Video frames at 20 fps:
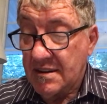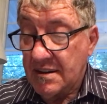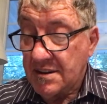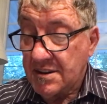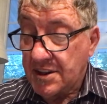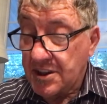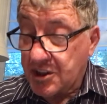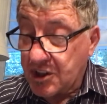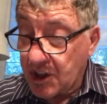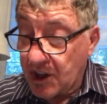
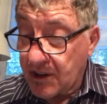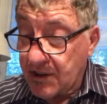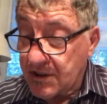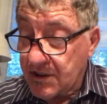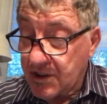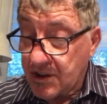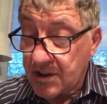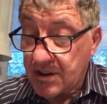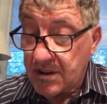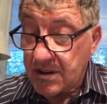the
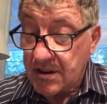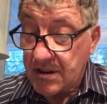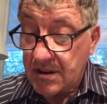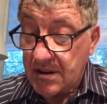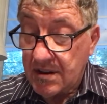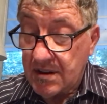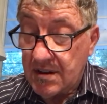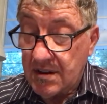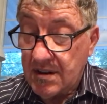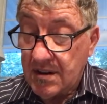church,
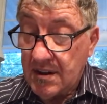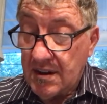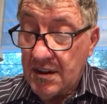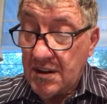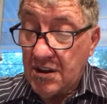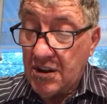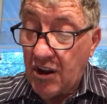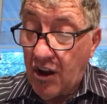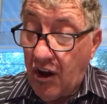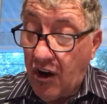
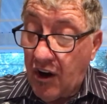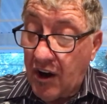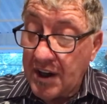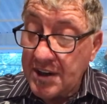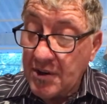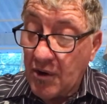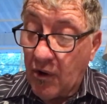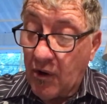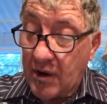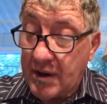law and
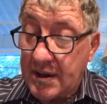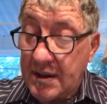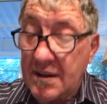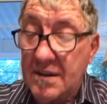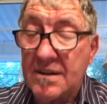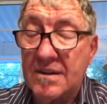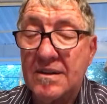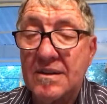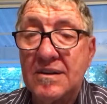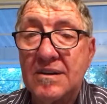order,
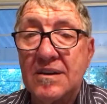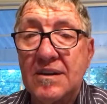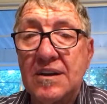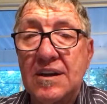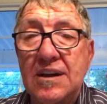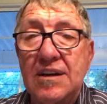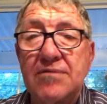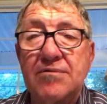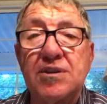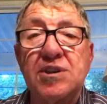
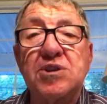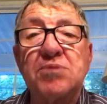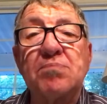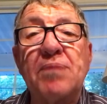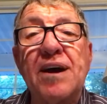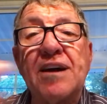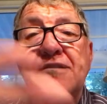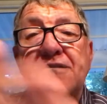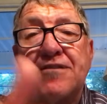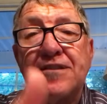
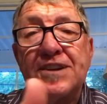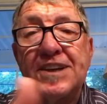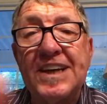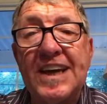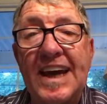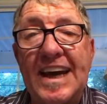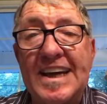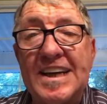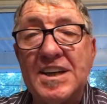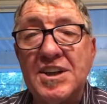respect for
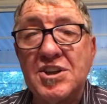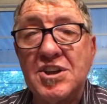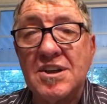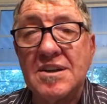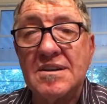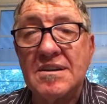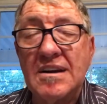the aged,